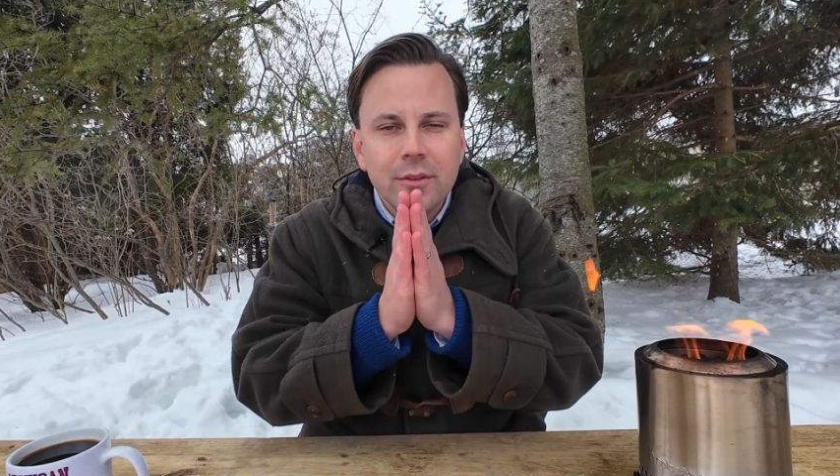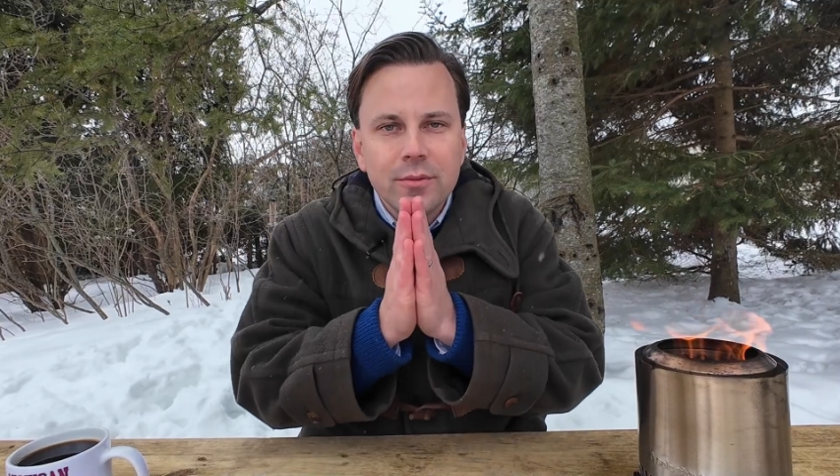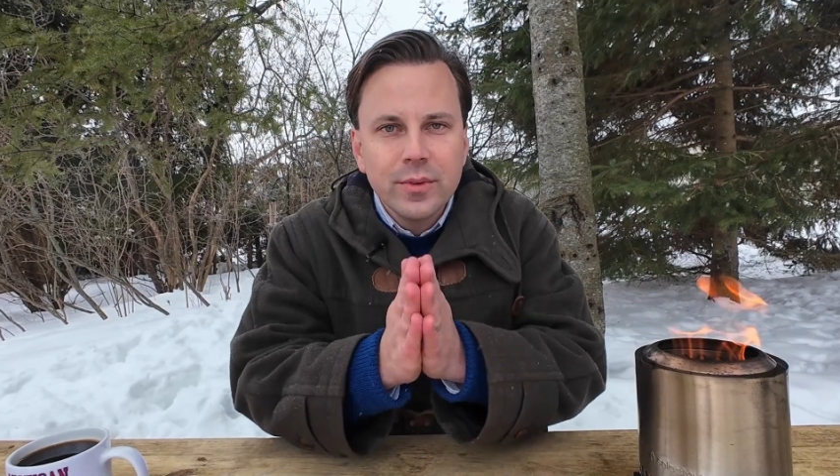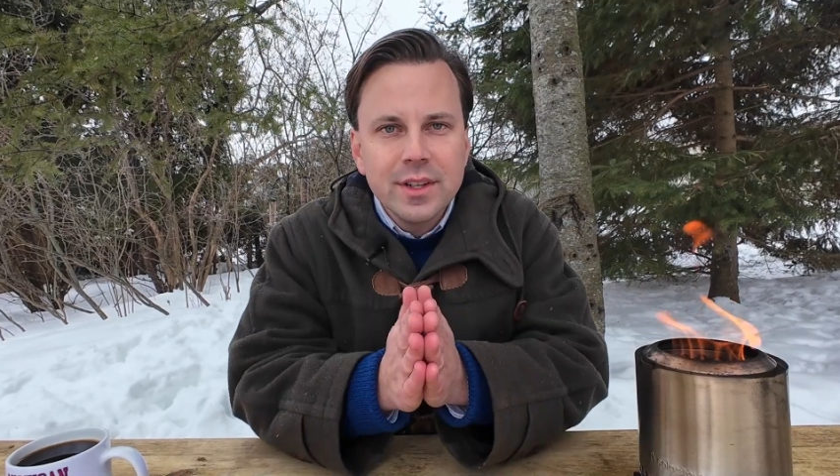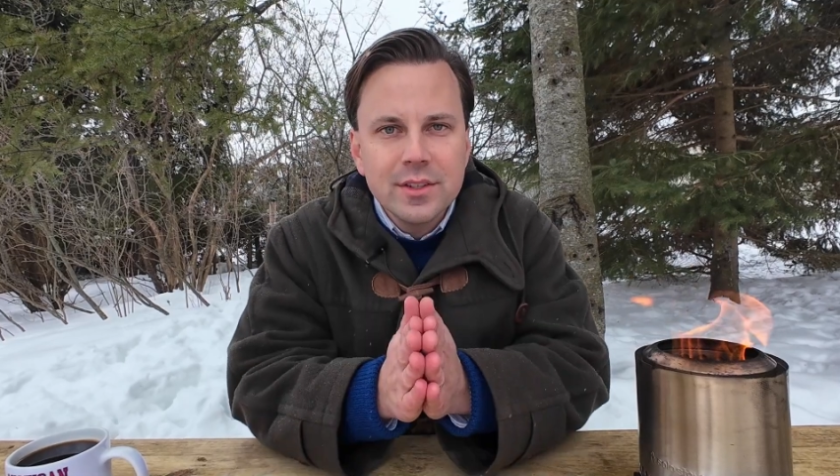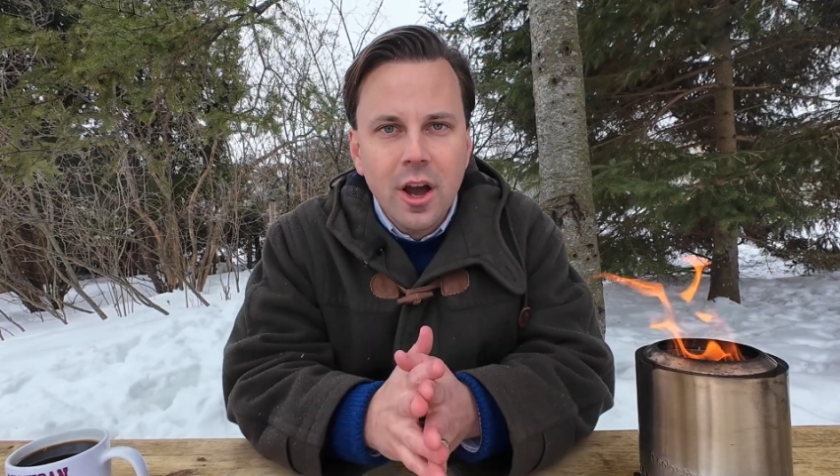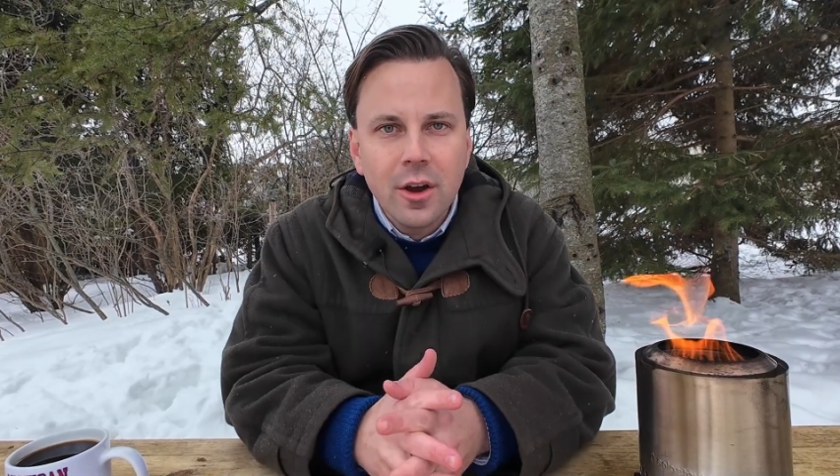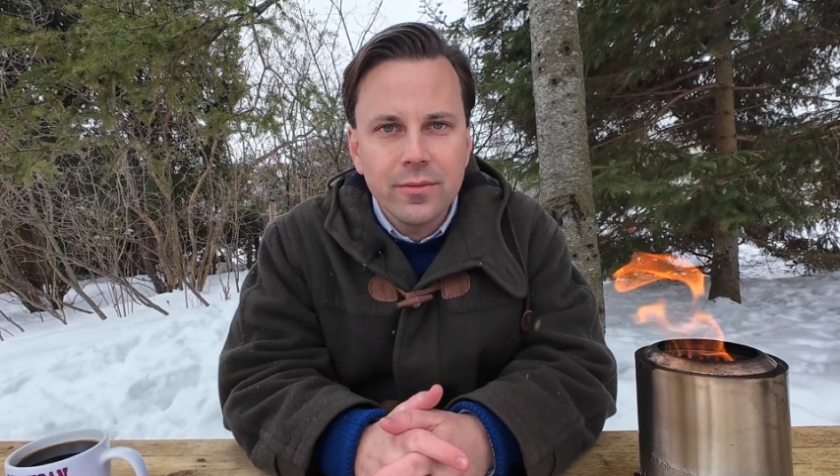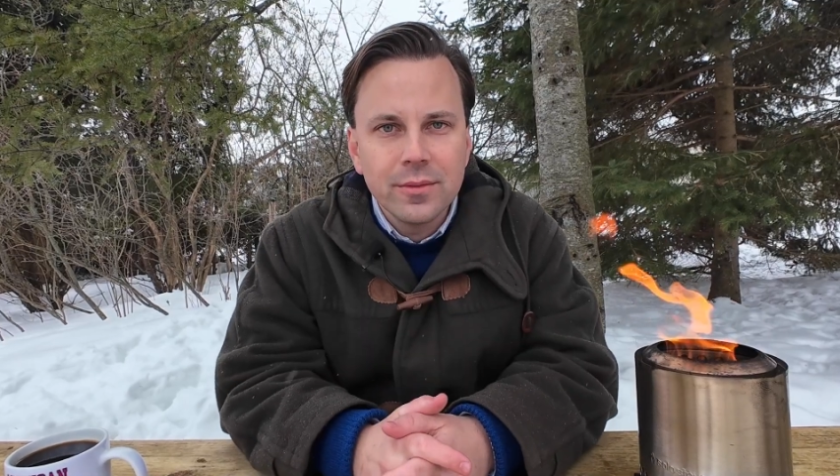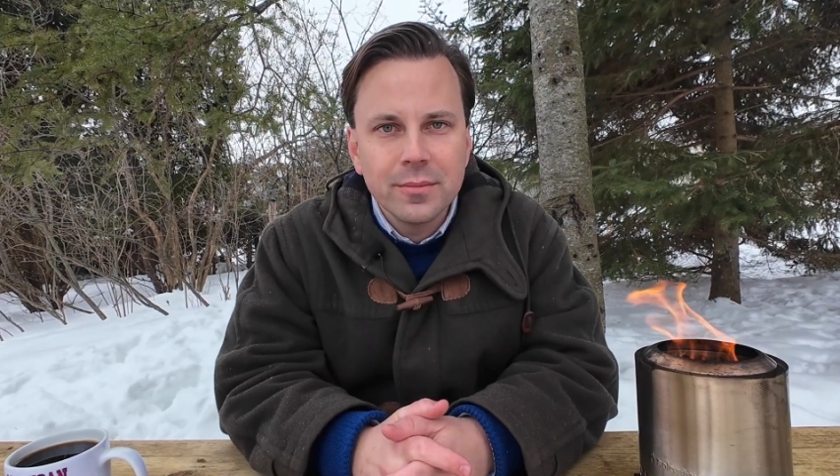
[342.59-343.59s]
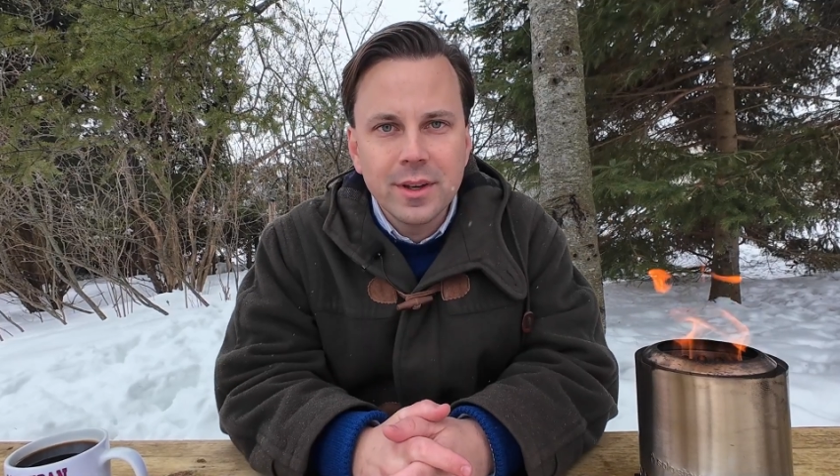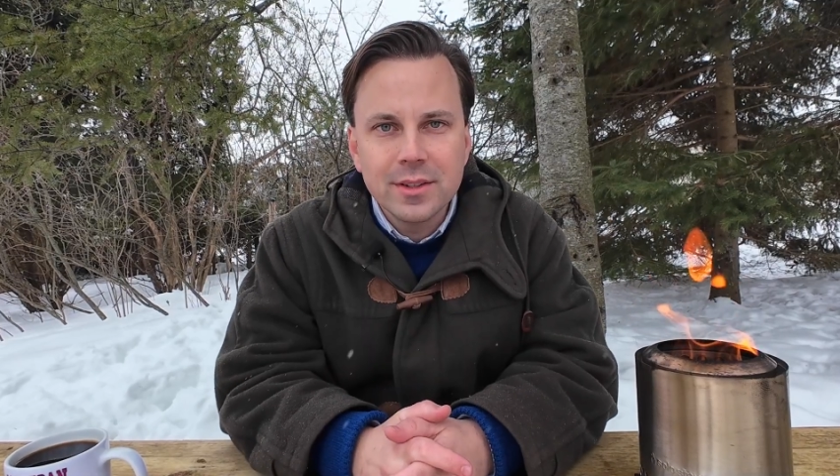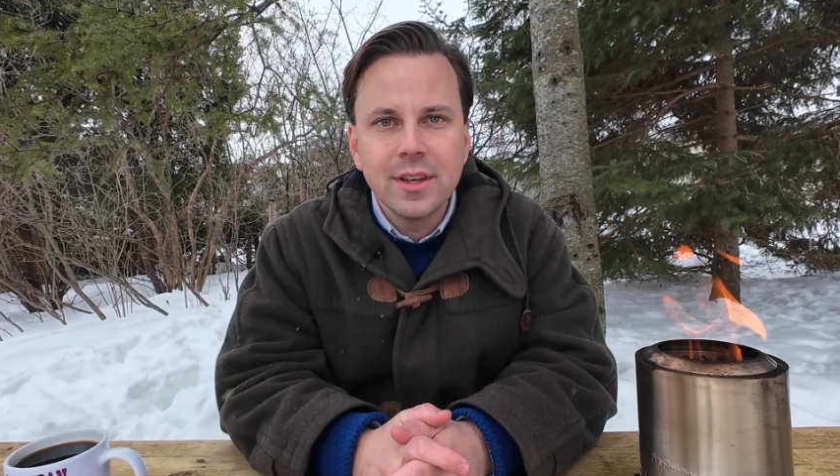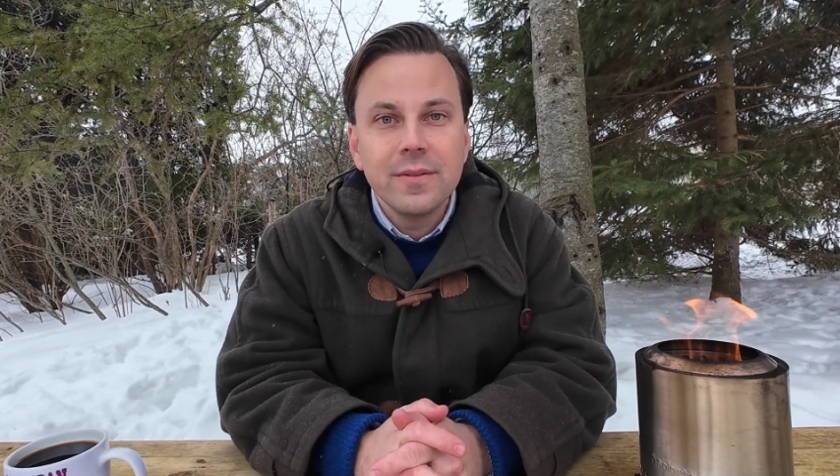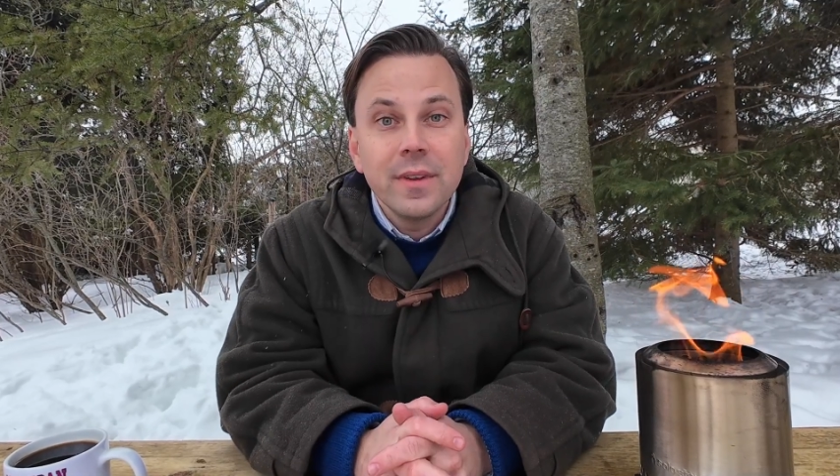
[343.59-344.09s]
freeze off
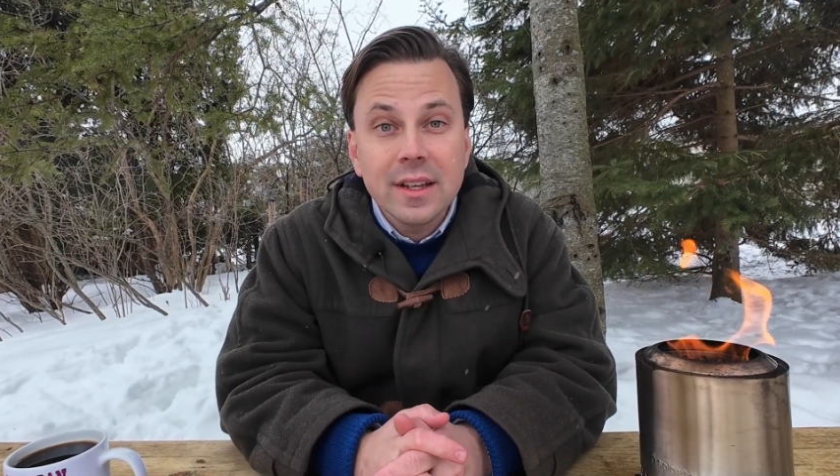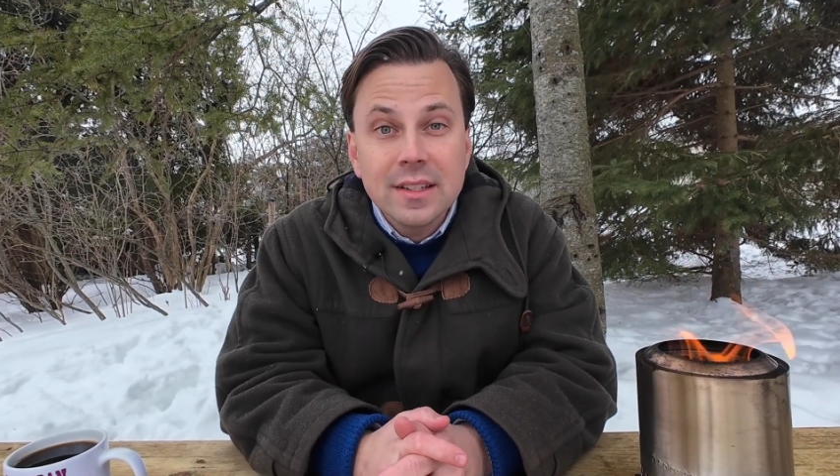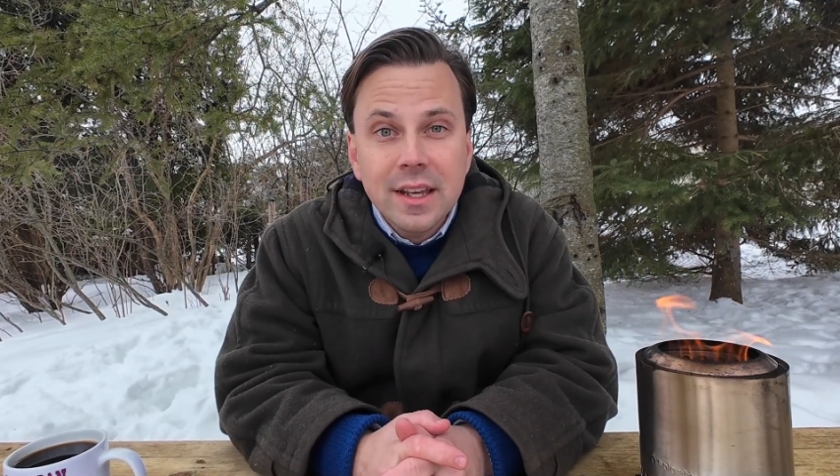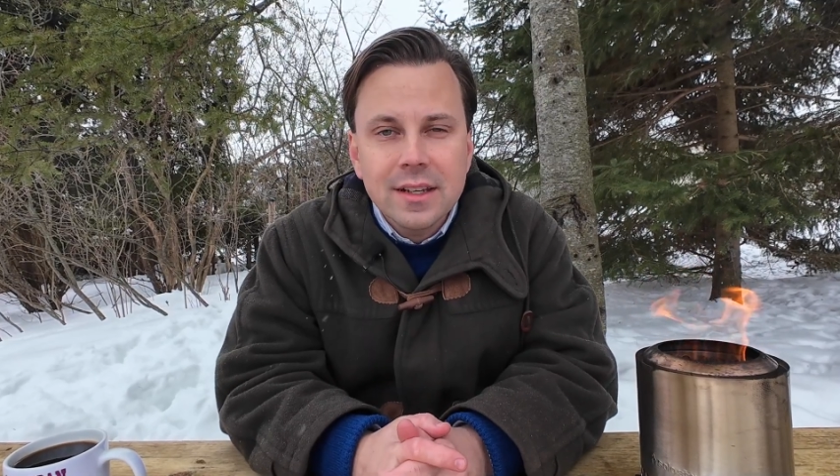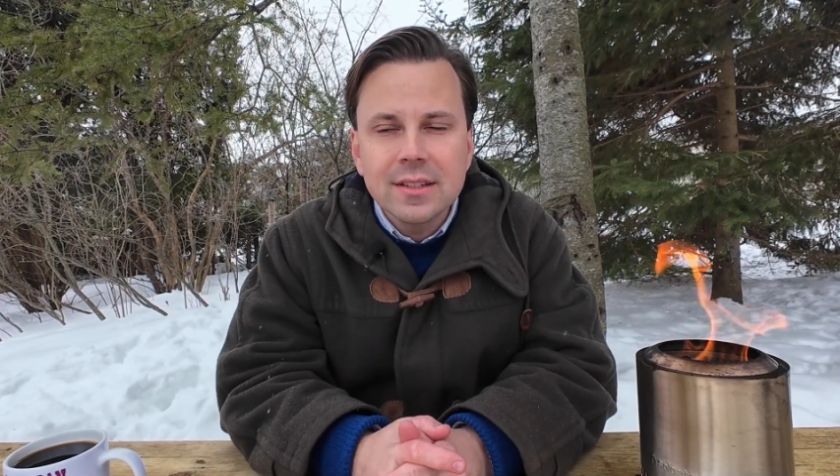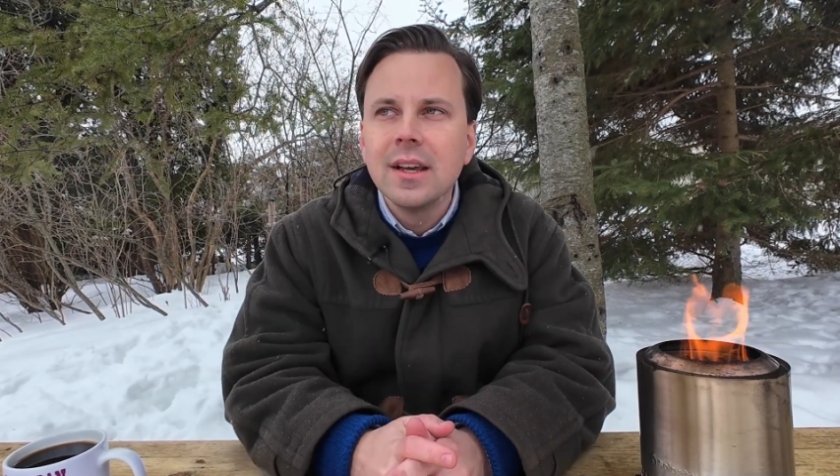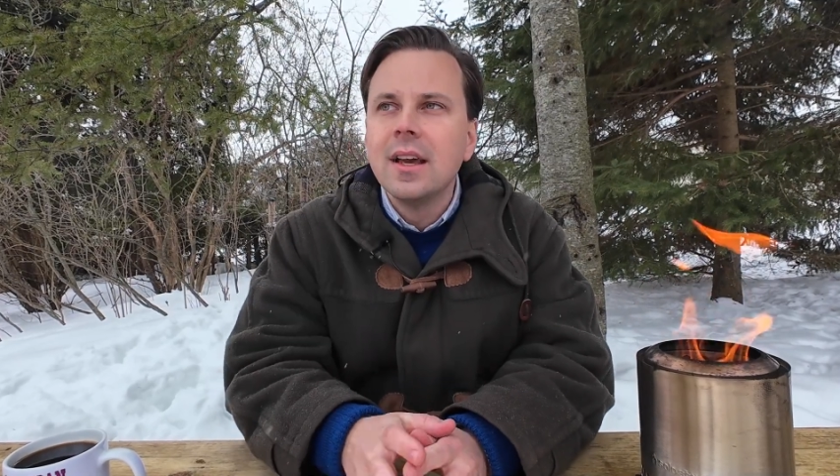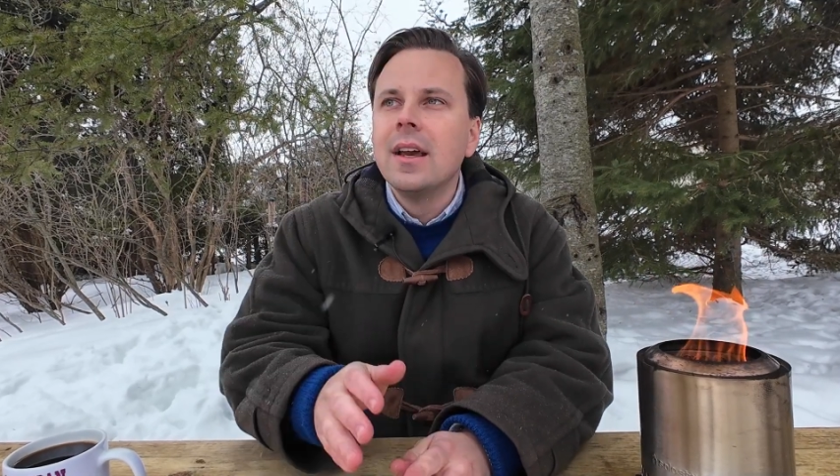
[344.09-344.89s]
because they feel like sticks,